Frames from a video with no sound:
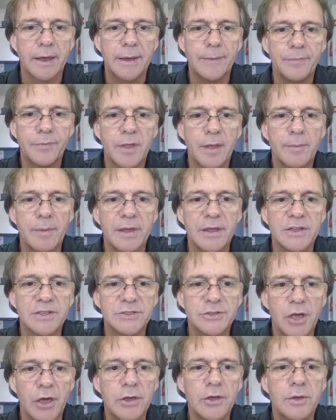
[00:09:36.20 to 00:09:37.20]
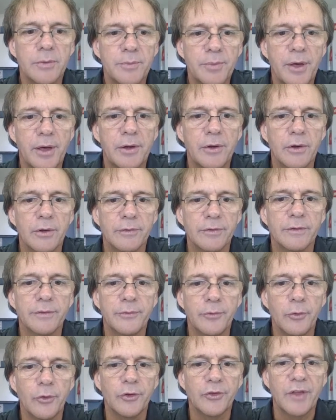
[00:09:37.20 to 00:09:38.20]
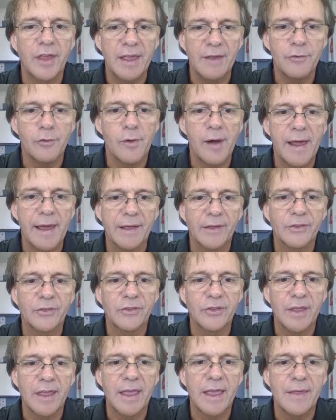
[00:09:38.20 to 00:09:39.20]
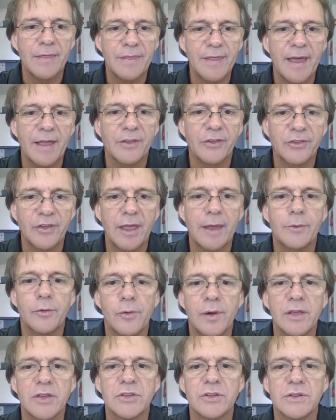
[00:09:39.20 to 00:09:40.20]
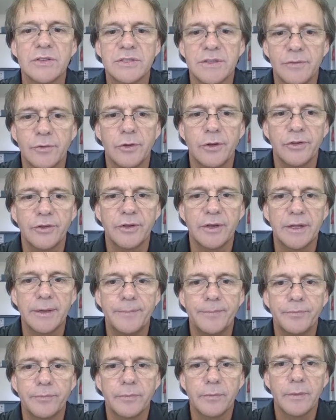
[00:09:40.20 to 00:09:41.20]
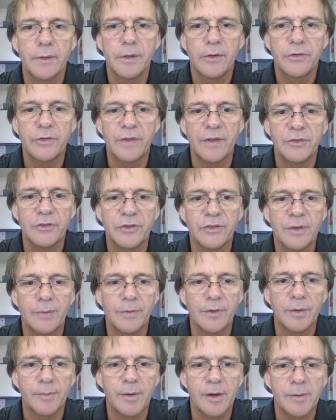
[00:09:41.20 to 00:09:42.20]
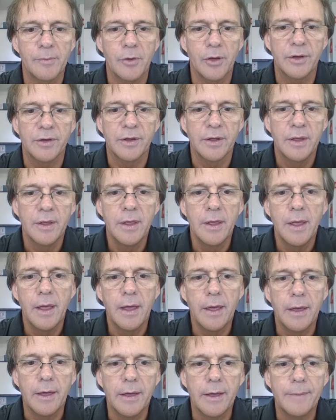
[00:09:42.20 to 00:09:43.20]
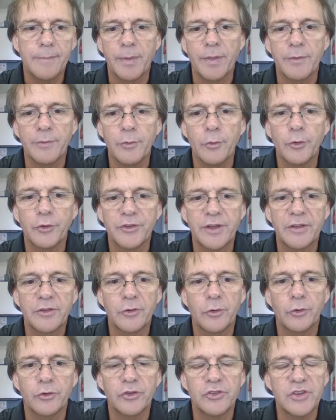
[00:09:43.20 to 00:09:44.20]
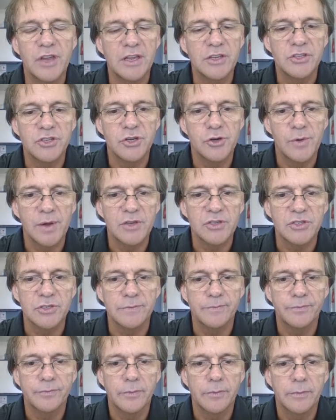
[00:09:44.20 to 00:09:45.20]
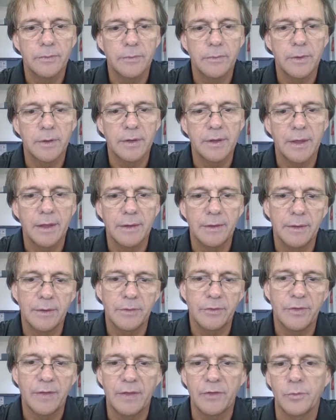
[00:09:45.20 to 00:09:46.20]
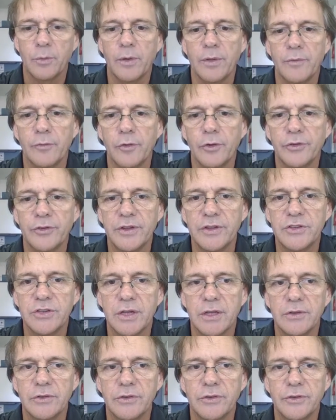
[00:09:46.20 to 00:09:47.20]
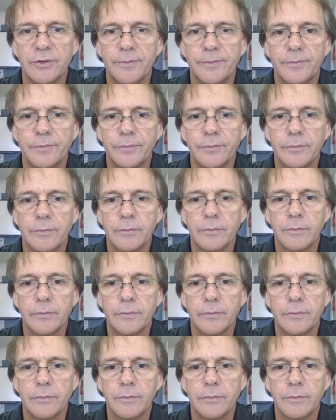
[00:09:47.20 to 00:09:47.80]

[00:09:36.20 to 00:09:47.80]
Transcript: Okay, because no component of the force ever acts in that same direction as the velocity. So that's just something to bear in mind. But the force does cause a change in direction. Okay, and so that's why the velocity changes.